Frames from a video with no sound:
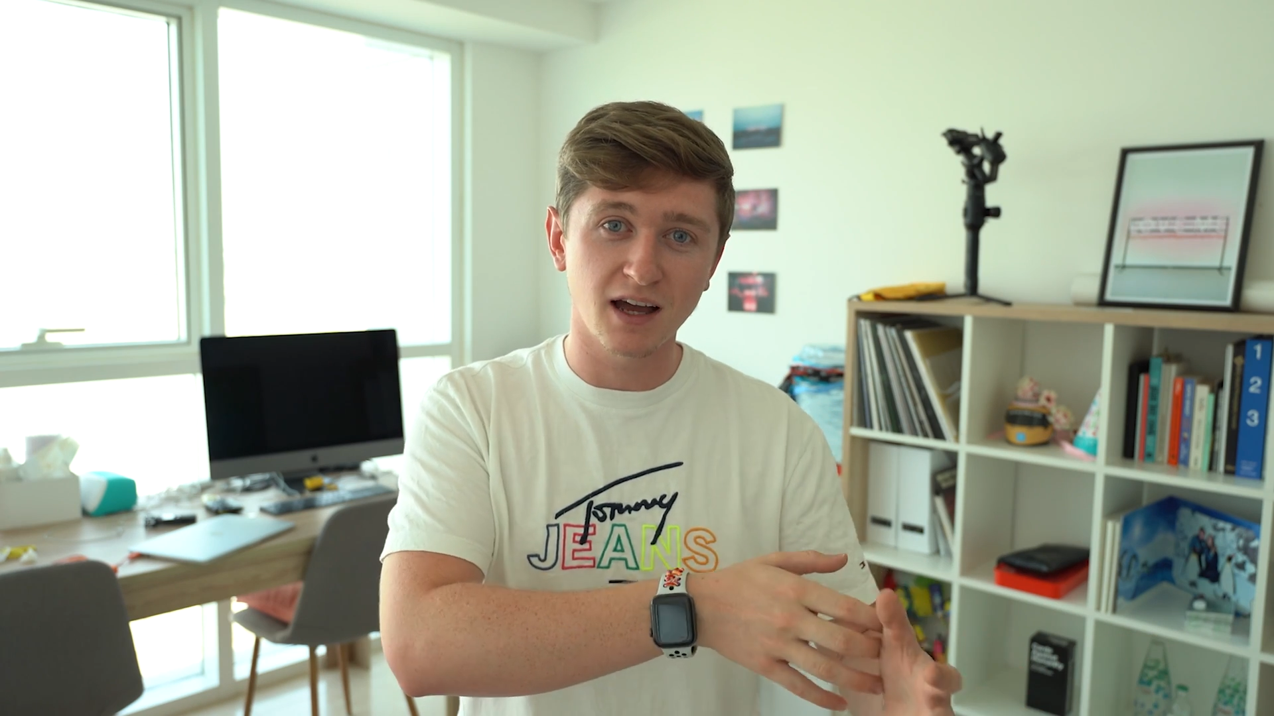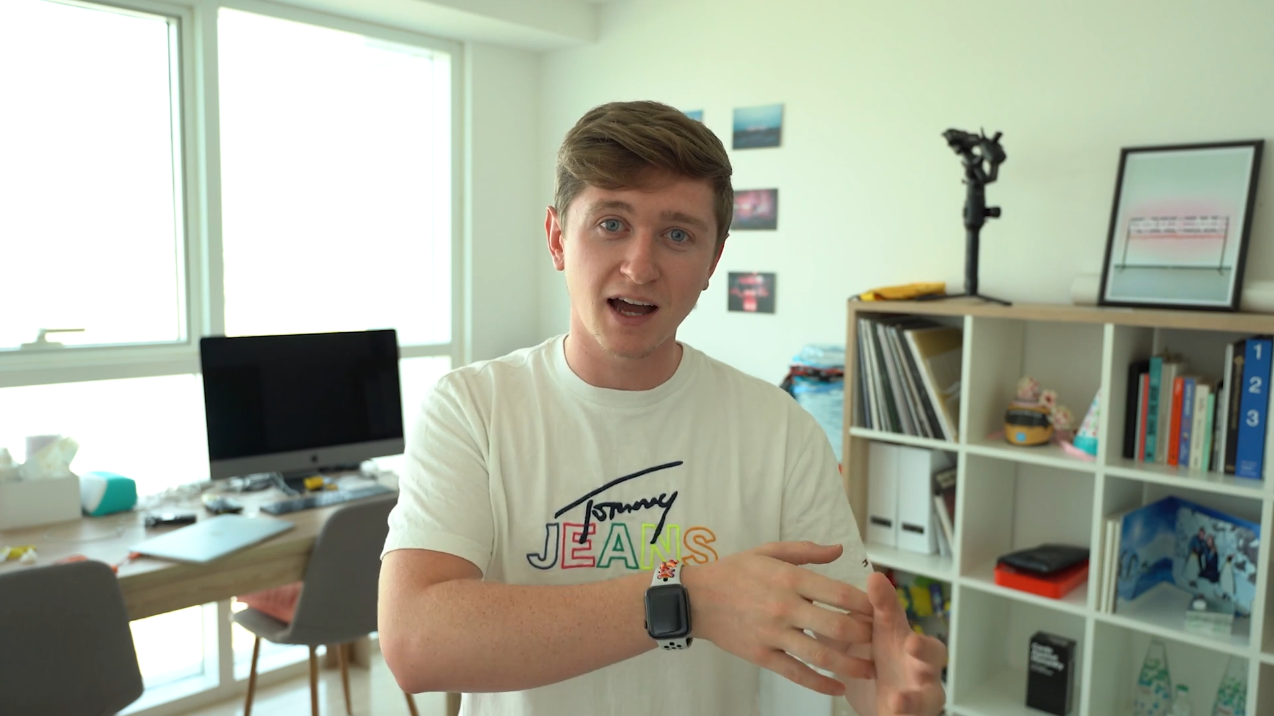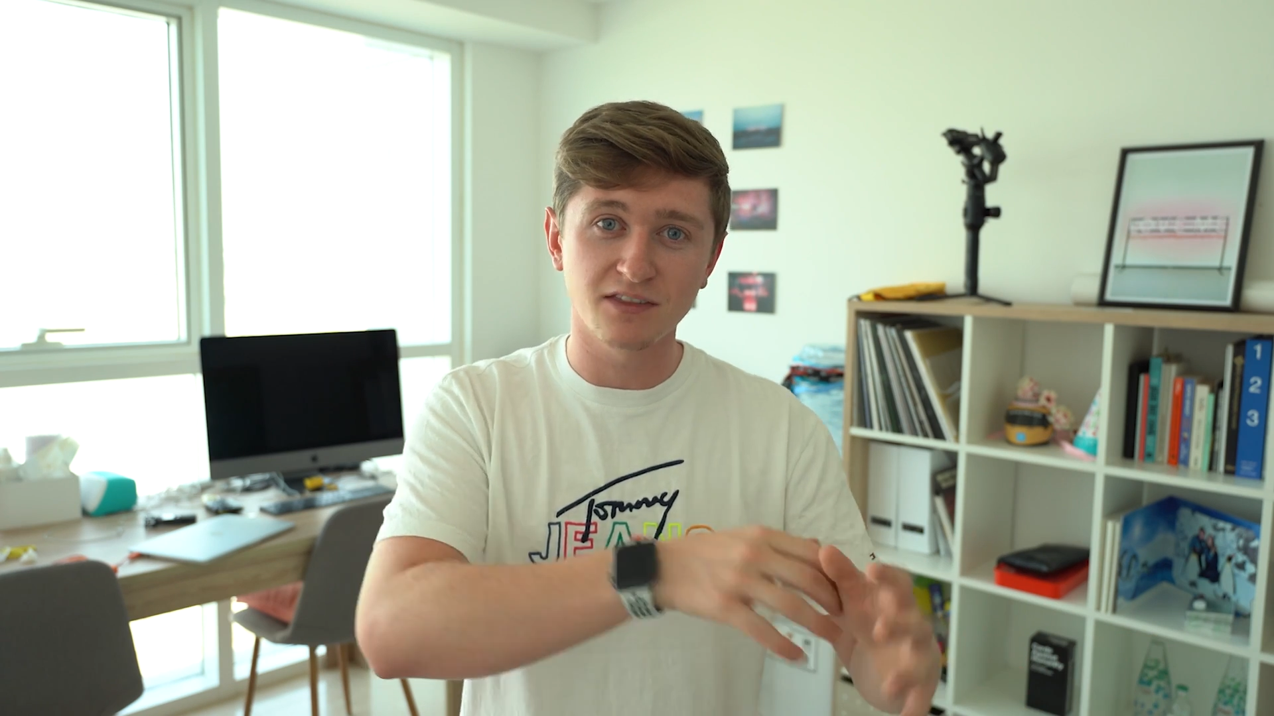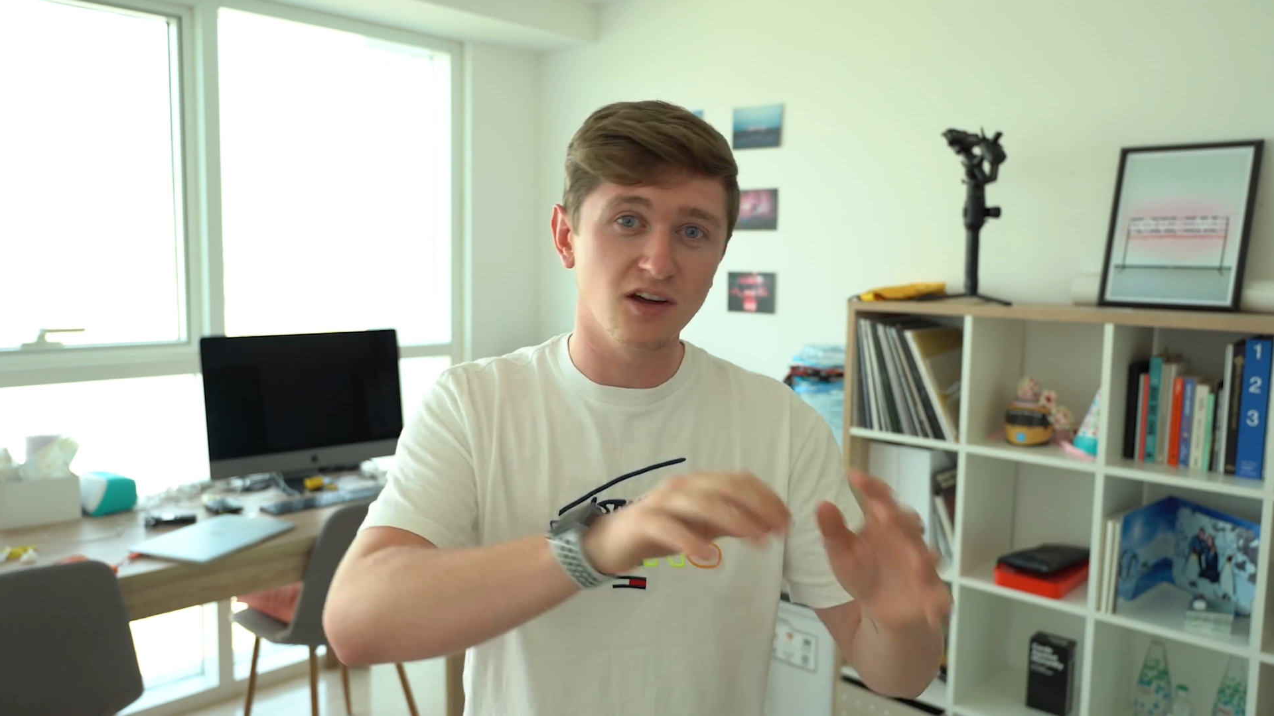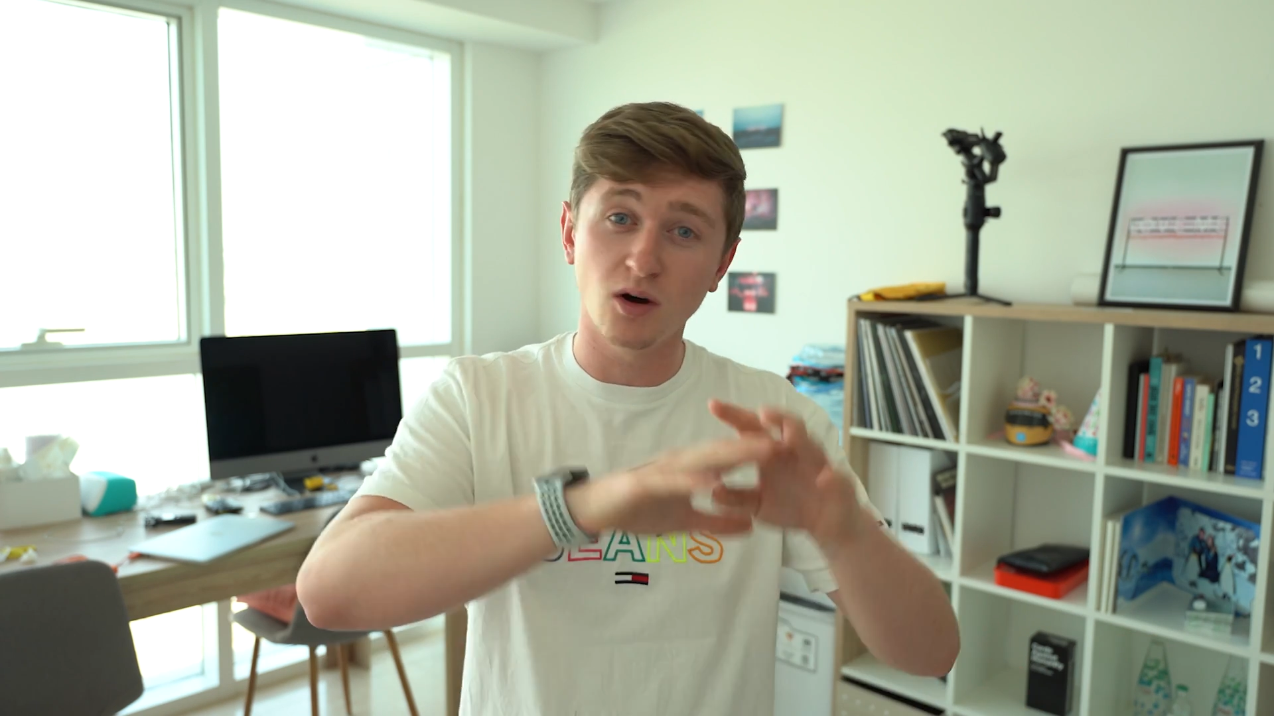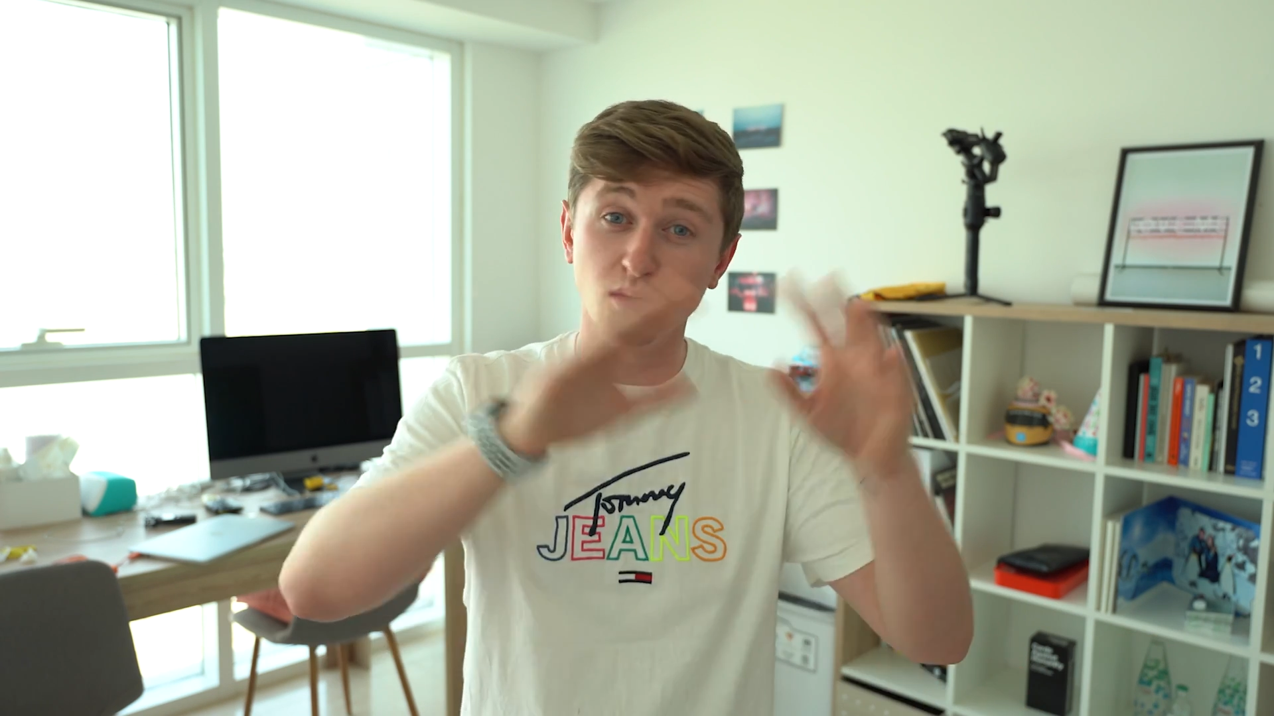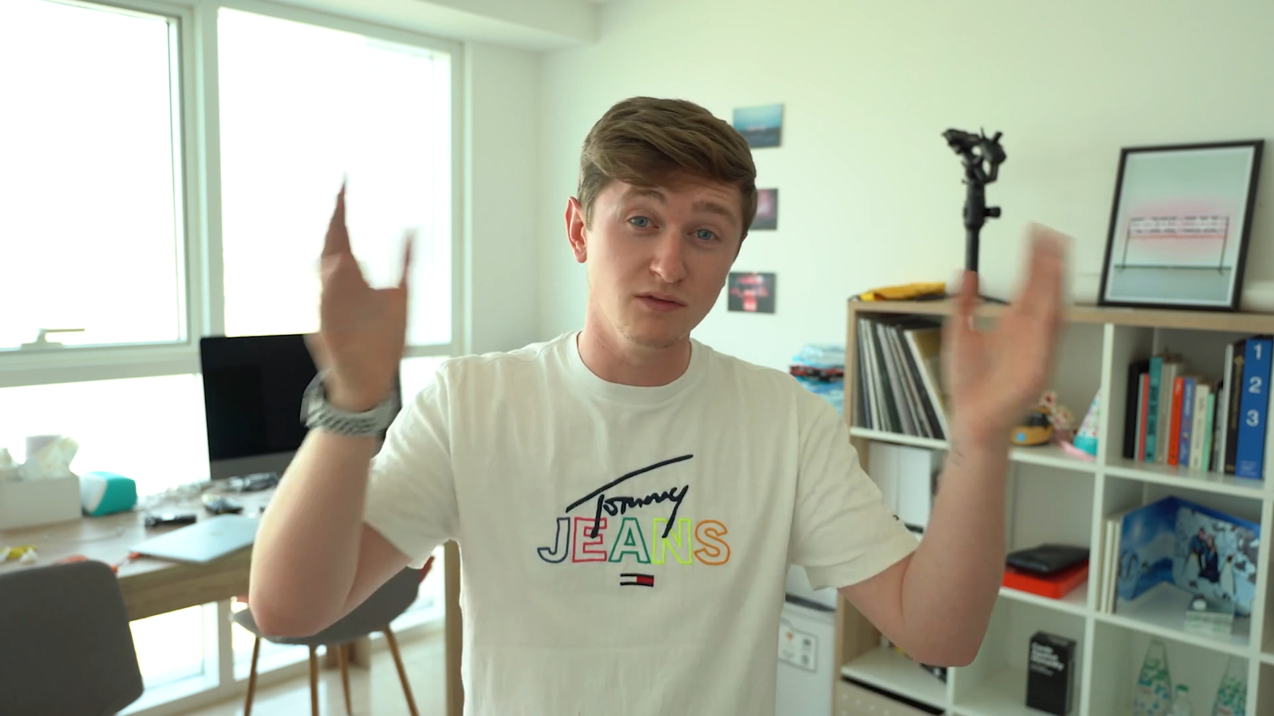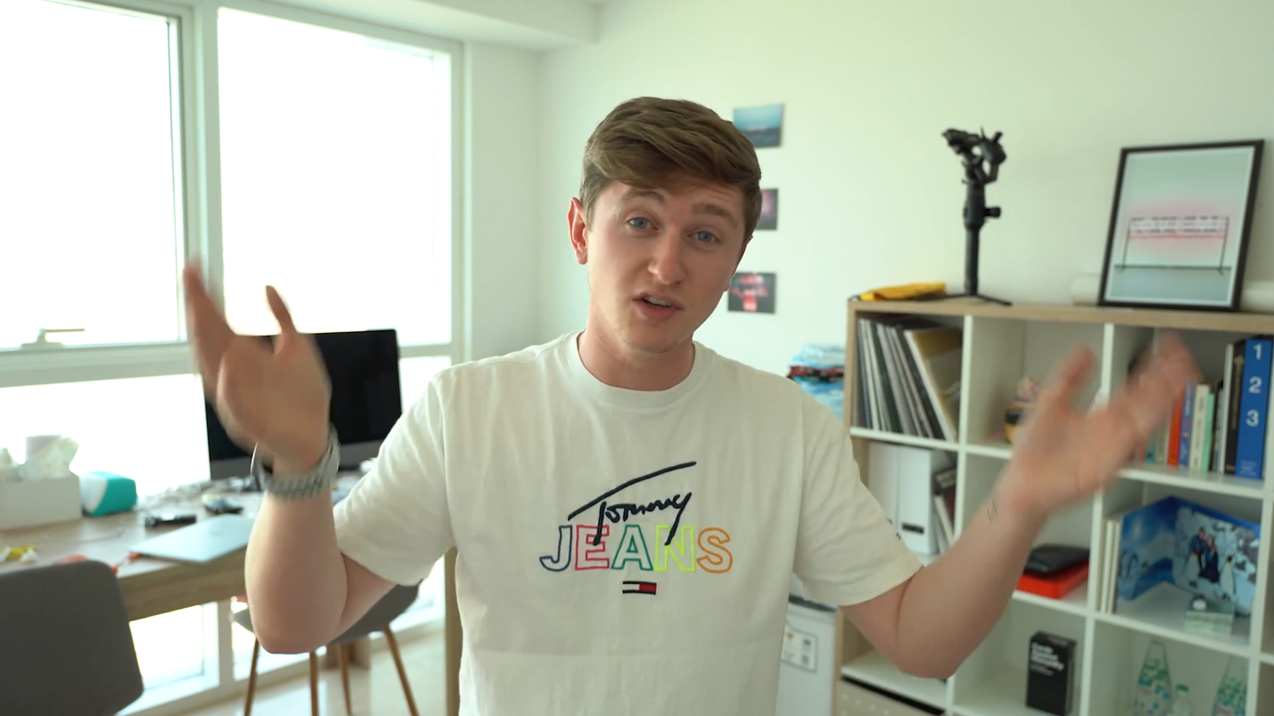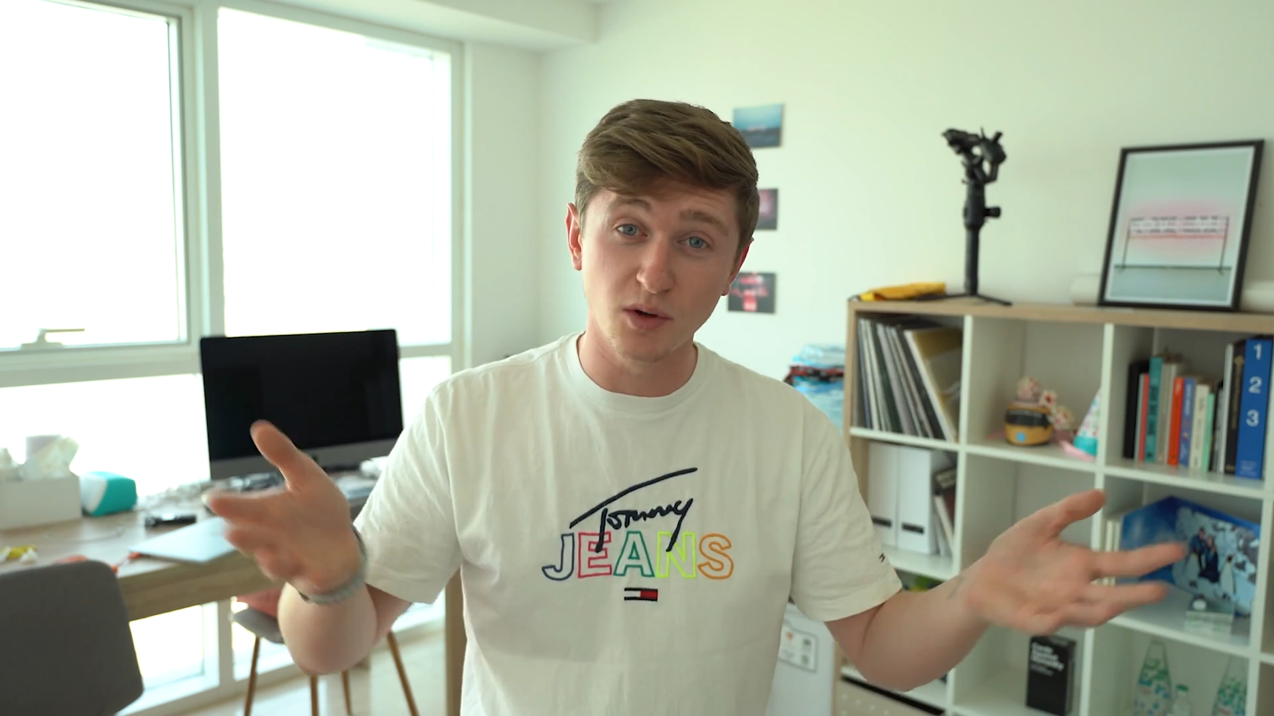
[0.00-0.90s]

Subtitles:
and the whole of the